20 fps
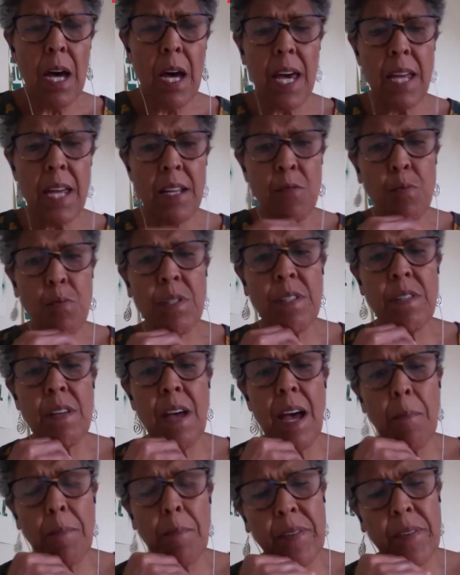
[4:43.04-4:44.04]
It was
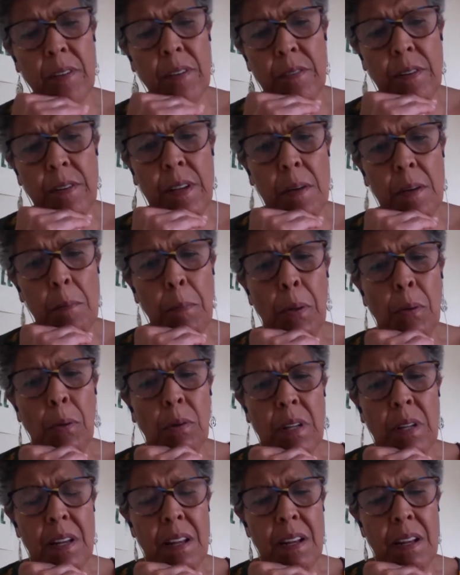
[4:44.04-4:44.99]
absolutely appalling.